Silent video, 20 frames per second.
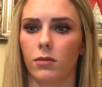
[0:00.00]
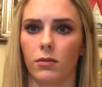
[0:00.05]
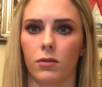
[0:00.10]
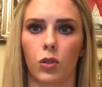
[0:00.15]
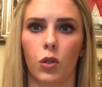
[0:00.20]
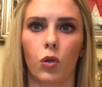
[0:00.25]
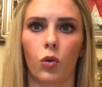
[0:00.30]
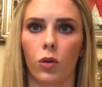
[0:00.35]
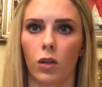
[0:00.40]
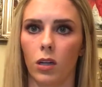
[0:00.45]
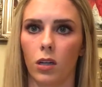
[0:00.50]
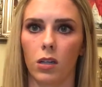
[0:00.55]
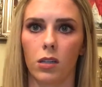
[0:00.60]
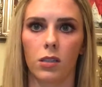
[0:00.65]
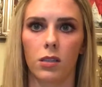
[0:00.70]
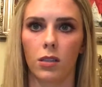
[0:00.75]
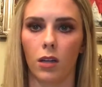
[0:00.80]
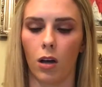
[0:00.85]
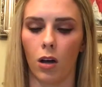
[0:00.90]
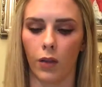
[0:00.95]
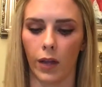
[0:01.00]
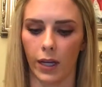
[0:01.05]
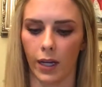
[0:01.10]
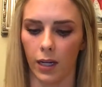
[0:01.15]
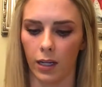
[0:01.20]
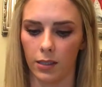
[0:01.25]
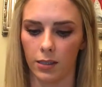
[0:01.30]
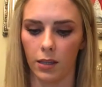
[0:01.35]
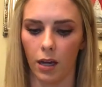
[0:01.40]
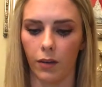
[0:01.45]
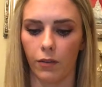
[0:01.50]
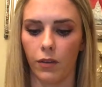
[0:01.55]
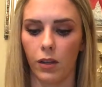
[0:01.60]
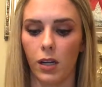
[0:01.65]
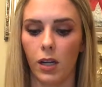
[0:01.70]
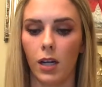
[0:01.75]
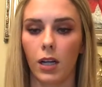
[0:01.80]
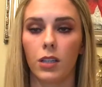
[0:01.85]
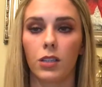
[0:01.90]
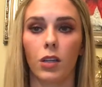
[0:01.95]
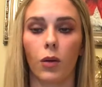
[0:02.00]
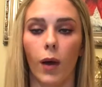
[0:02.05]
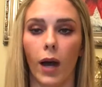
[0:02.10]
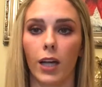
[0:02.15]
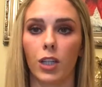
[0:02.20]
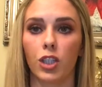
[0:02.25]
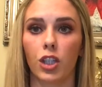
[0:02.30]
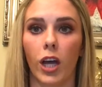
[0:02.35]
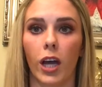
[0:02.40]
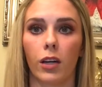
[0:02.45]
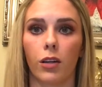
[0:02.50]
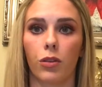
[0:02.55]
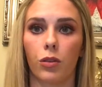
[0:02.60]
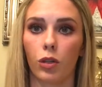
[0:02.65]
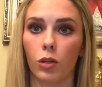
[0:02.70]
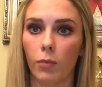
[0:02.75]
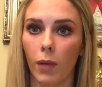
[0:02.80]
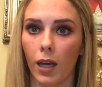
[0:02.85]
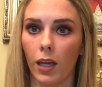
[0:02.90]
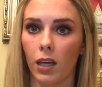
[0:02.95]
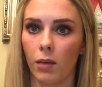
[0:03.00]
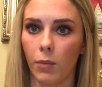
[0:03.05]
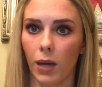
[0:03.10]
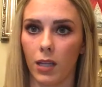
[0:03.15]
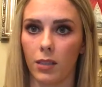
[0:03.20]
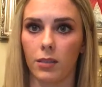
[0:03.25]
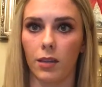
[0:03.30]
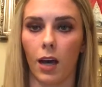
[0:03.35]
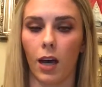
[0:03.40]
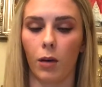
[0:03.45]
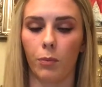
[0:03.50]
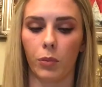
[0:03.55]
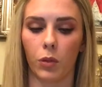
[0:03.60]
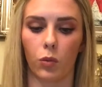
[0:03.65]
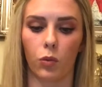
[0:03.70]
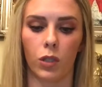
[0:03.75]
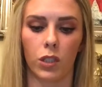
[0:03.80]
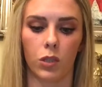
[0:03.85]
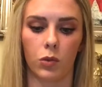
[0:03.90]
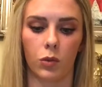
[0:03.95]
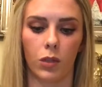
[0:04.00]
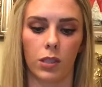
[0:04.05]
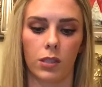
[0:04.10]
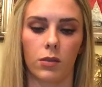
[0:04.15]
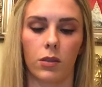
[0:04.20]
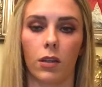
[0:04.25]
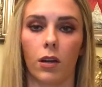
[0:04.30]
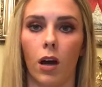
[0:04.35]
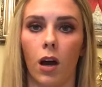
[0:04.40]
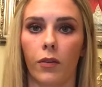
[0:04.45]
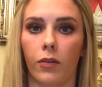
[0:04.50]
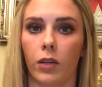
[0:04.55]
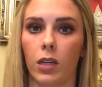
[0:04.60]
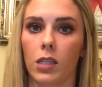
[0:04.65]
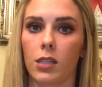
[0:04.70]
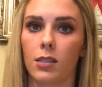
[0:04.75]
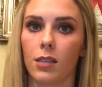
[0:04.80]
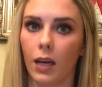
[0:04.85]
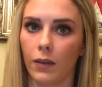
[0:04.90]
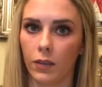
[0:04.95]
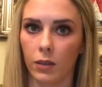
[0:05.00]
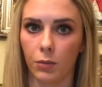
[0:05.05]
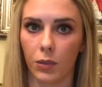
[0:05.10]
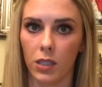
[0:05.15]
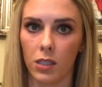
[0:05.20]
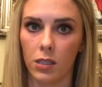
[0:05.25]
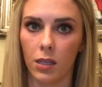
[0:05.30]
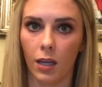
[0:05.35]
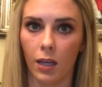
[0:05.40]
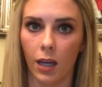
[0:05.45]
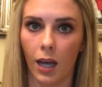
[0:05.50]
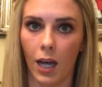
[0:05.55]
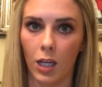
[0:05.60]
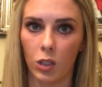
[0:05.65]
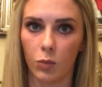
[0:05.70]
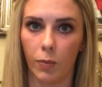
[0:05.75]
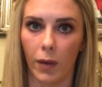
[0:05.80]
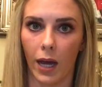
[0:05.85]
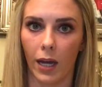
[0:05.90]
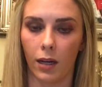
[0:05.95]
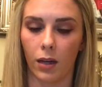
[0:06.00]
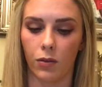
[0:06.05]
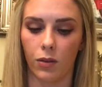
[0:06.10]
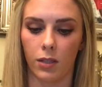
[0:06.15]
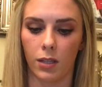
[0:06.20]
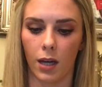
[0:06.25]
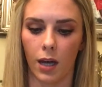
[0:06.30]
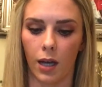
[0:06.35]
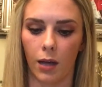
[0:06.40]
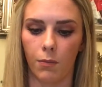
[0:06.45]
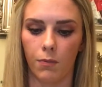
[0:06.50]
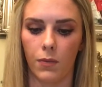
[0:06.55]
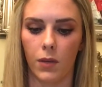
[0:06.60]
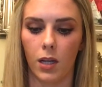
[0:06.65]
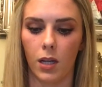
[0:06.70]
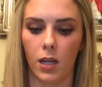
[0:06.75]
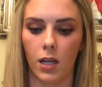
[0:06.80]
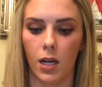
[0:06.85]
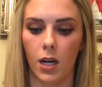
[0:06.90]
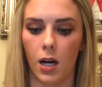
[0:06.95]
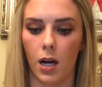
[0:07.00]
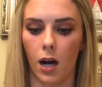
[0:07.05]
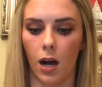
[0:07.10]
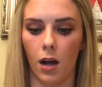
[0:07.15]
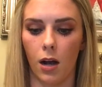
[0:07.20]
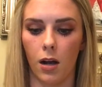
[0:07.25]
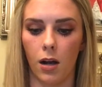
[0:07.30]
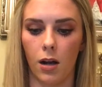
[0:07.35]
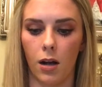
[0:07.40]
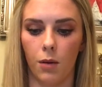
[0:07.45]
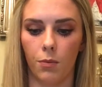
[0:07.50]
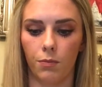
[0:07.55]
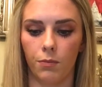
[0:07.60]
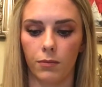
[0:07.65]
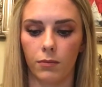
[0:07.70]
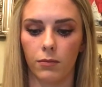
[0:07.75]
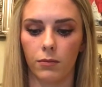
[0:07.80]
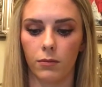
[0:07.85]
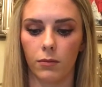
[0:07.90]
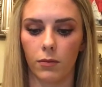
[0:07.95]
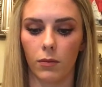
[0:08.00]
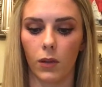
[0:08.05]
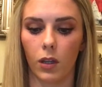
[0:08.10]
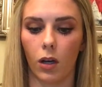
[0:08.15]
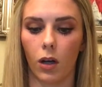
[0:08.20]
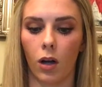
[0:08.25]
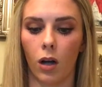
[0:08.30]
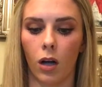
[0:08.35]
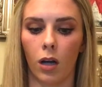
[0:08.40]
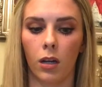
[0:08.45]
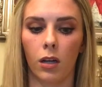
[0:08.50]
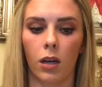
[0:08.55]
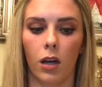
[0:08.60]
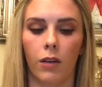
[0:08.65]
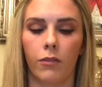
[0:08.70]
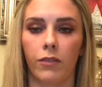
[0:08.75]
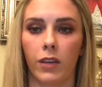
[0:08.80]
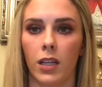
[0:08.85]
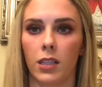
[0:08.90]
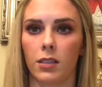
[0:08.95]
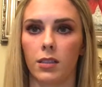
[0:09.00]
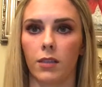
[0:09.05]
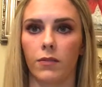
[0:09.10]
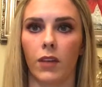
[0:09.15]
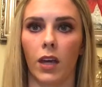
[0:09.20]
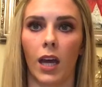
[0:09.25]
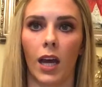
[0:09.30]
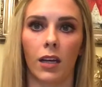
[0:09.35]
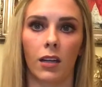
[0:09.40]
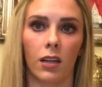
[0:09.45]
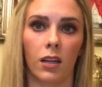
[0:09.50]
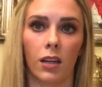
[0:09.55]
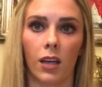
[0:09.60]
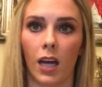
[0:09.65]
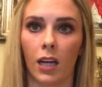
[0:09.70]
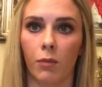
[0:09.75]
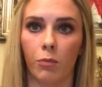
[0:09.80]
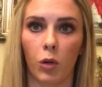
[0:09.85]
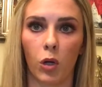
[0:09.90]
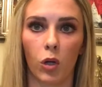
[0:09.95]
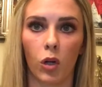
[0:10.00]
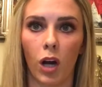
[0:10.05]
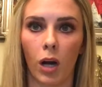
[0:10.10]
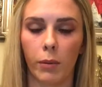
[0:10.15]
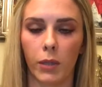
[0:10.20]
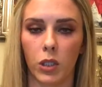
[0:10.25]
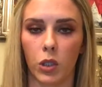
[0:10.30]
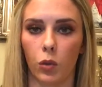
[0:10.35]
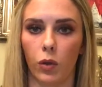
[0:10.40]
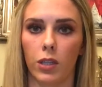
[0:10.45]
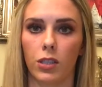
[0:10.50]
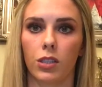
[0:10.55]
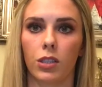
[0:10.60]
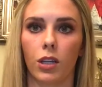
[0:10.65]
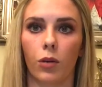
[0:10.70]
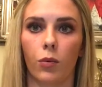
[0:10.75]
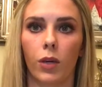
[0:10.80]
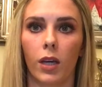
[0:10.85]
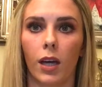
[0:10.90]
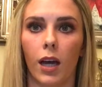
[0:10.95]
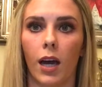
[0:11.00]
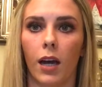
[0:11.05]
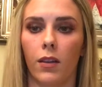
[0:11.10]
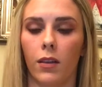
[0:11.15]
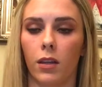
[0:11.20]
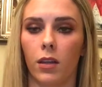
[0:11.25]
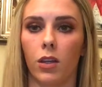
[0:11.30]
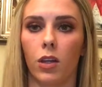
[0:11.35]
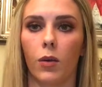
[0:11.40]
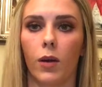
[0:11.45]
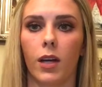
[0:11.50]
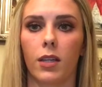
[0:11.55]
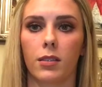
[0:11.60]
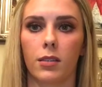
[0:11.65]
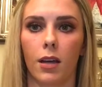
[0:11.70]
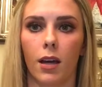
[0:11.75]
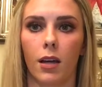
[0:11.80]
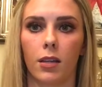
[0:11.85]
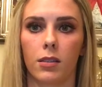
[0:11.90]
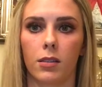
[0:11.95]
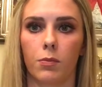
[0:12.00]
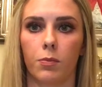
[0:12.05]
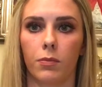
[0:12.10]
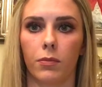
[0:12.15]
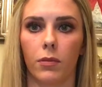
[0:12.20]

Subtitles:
tours, all that kind of stuff. So I checked through my Ebates app, which was offering 7% cash back at the time on events if they had any kind of Pearl Harbor tours. So we got the USS